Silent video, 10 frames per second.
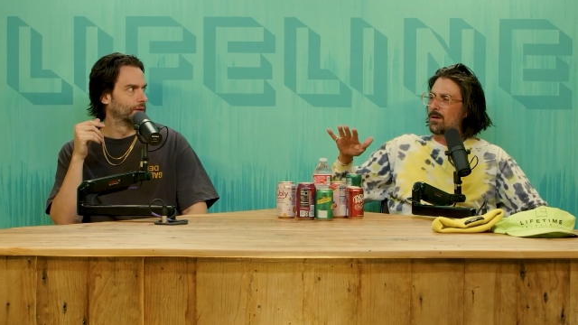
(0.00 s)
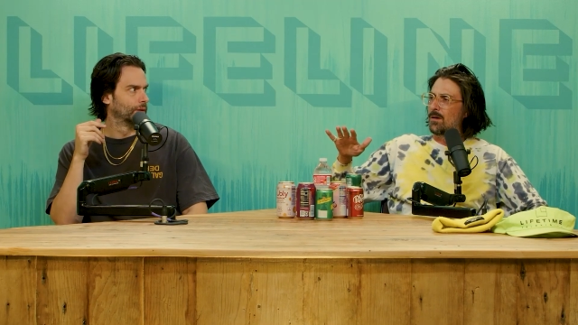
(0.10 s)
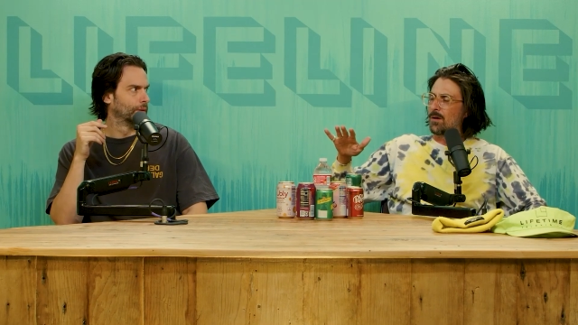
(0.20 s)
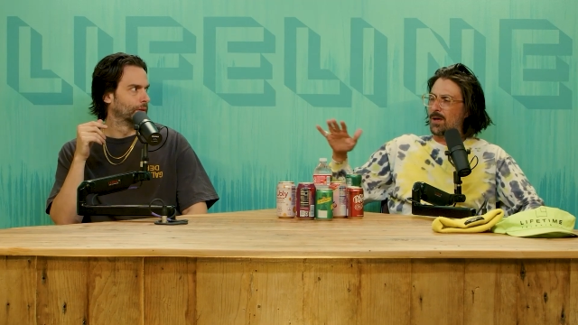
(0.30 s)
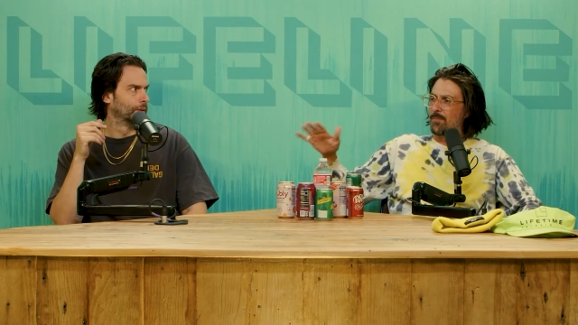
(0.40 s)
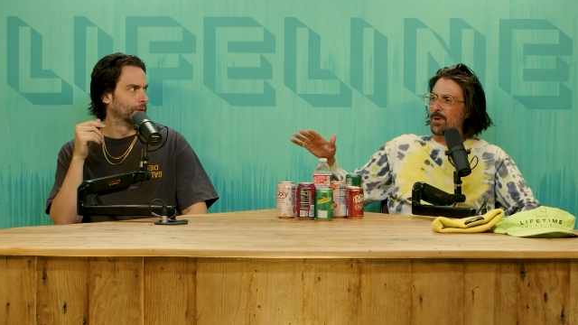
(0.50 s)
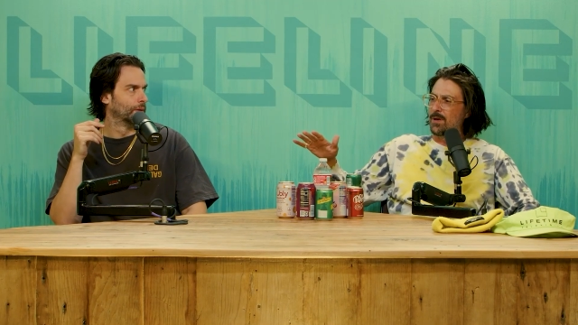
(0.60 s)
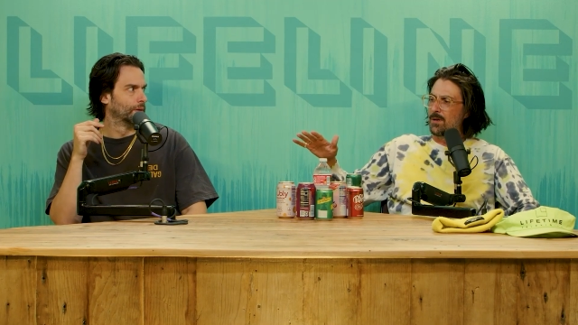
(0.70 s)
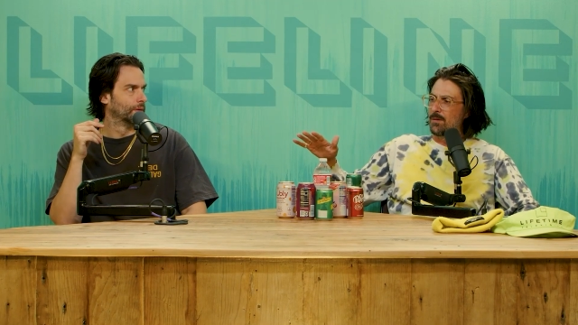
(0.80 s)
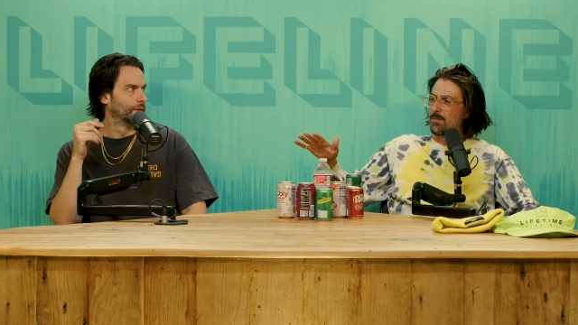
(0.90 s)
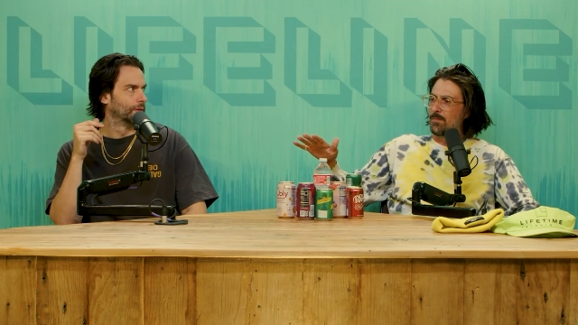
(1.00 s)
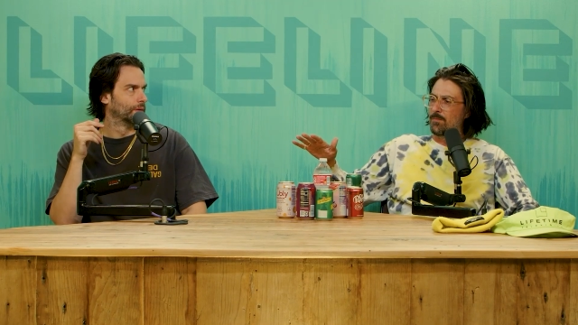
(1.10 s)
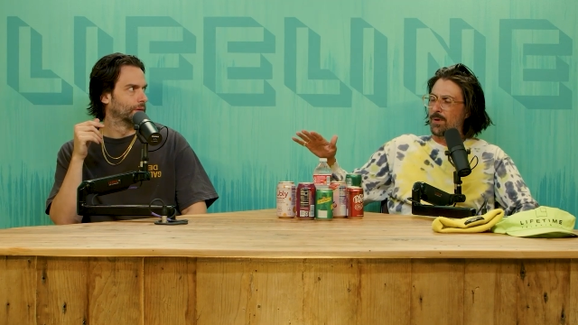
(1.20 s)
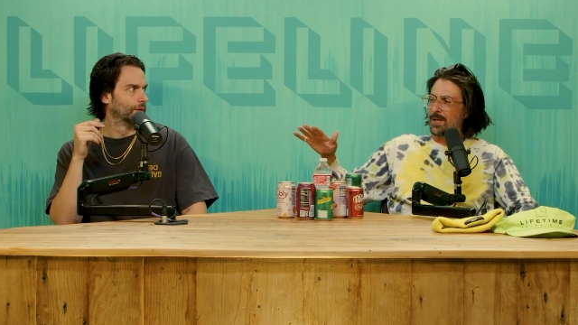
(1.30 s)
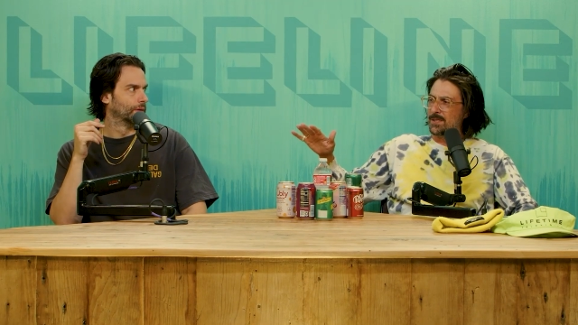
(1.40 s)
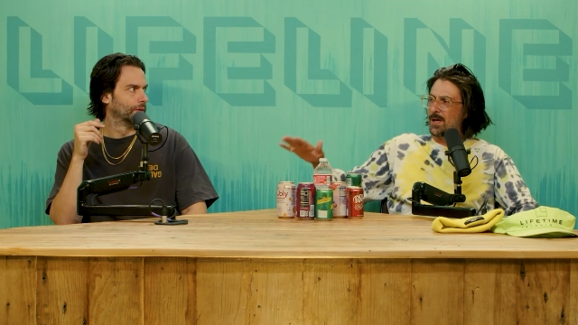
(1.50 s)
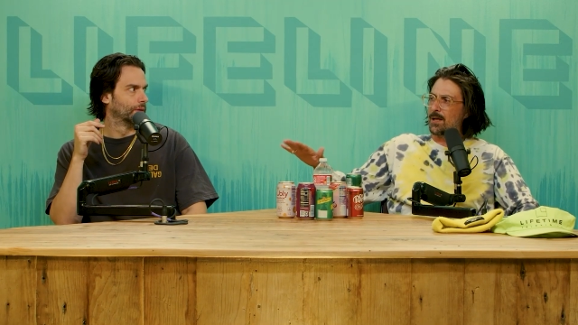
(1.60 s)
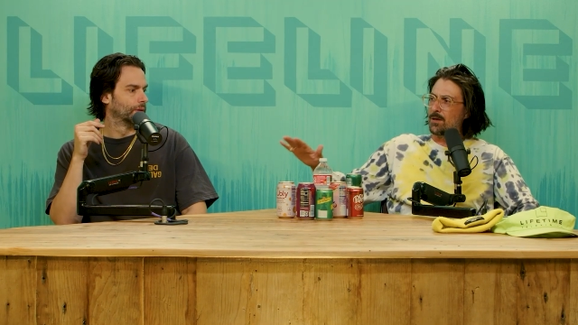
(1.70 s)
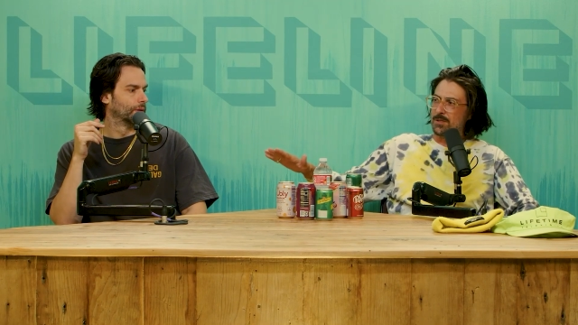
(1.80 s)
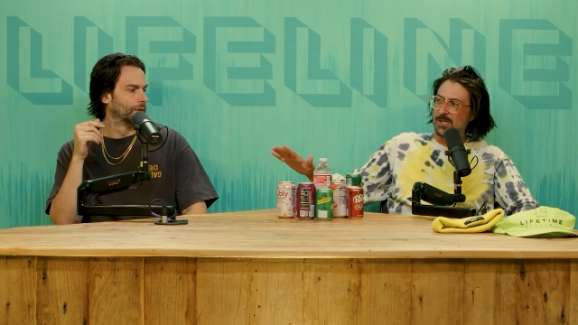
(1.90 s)
Speaker 1: Okay, but but it's not
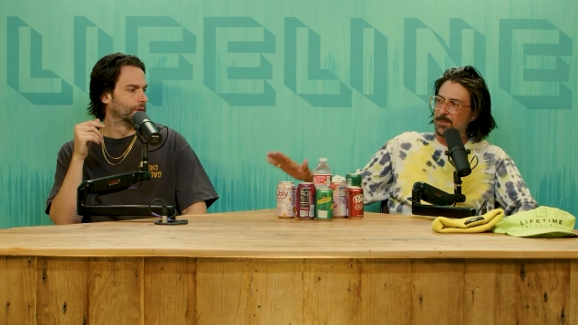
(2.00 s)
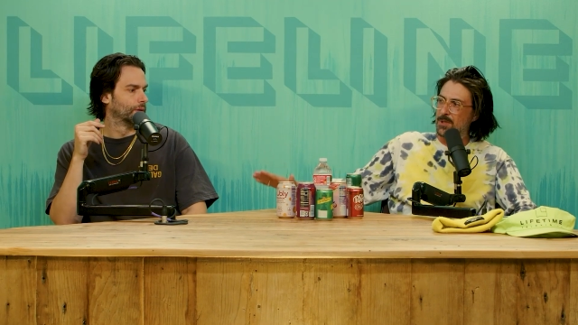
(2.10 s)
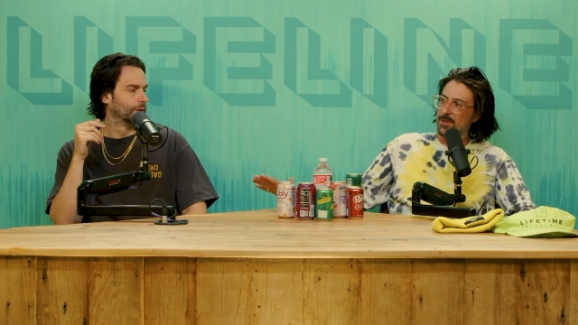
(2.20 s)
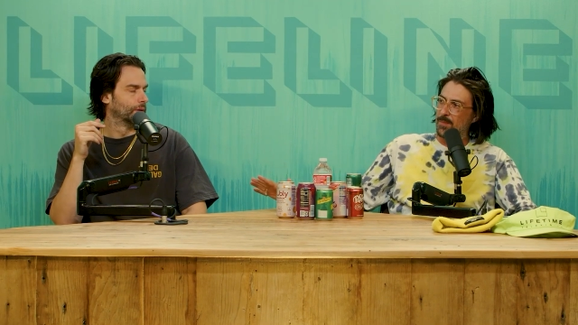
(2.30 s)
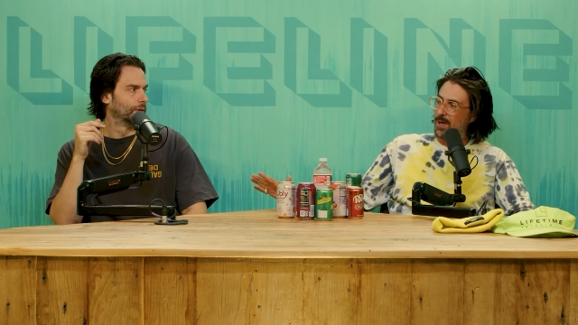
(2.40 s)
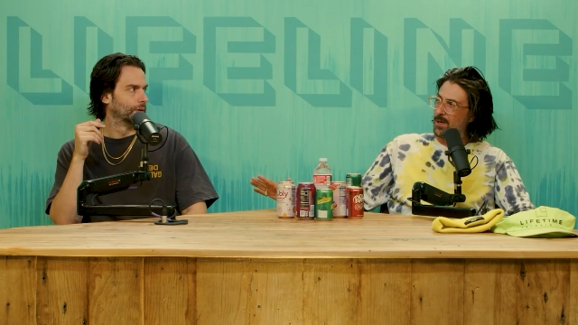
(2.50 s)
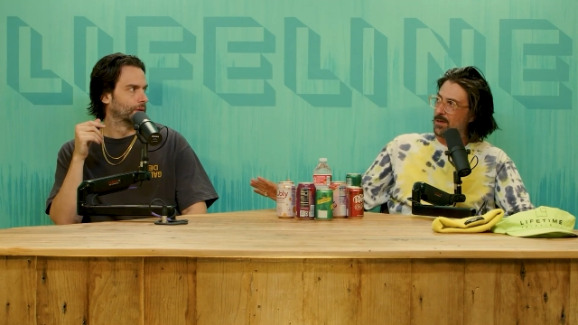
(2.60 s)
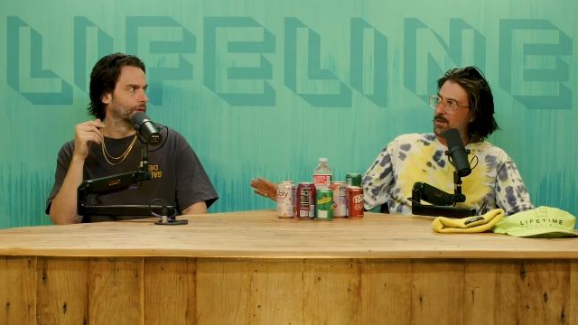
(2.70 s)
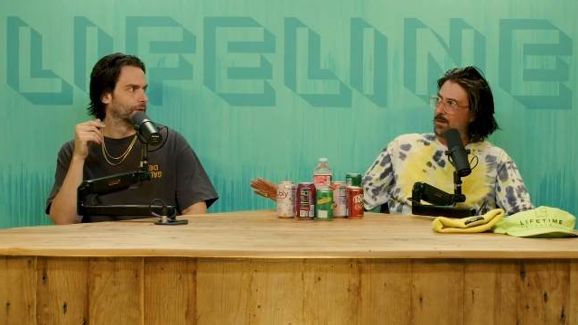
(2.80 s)
a good assumption to make.